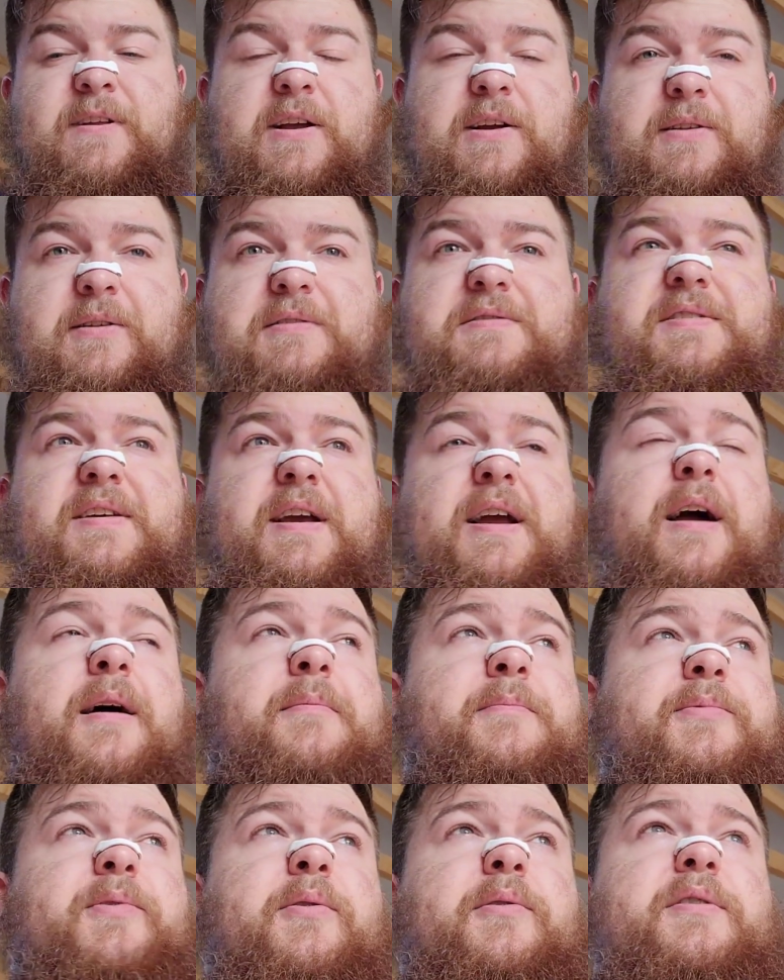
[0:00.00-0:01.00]
looks like
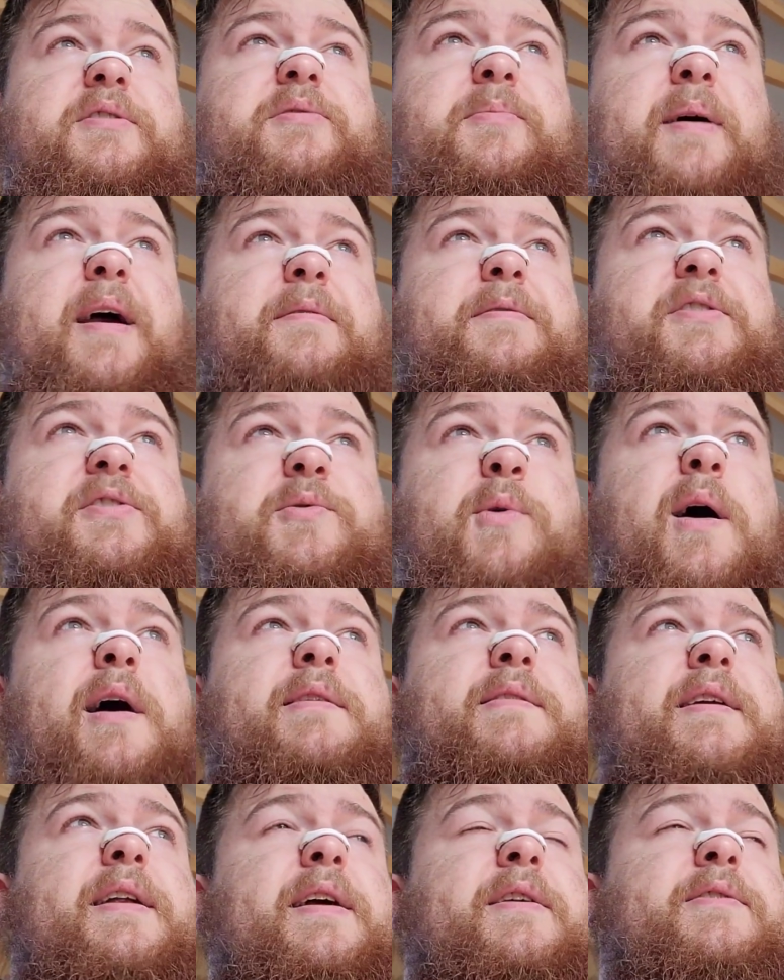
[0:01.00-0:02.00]
I'm doing some heavy squatting
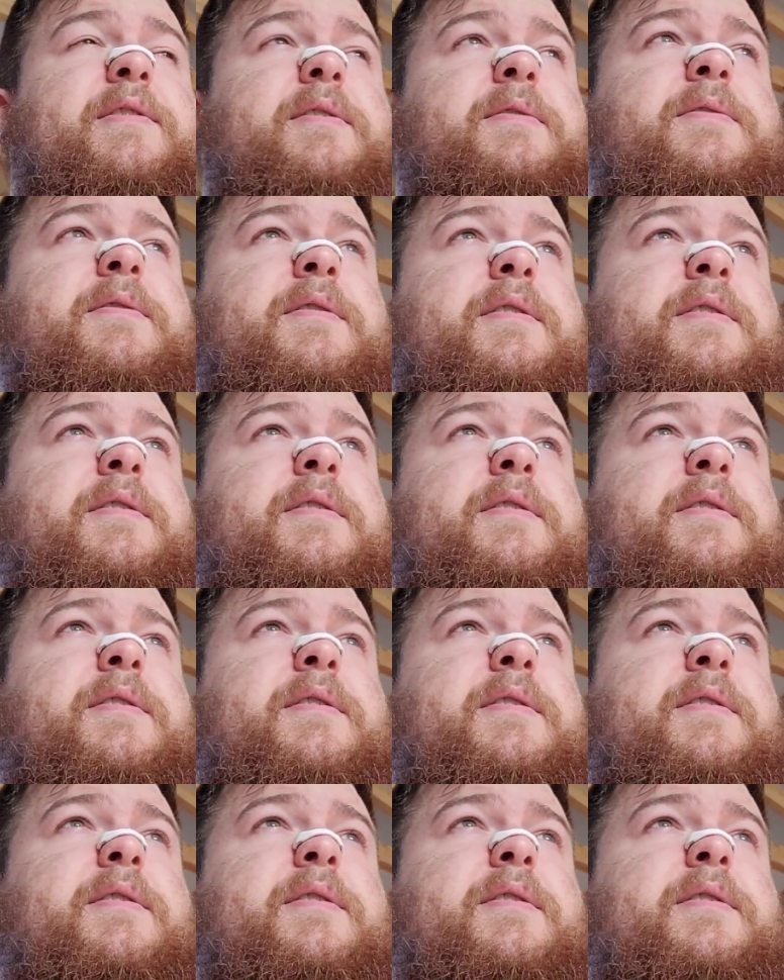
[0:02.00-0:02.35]
today too.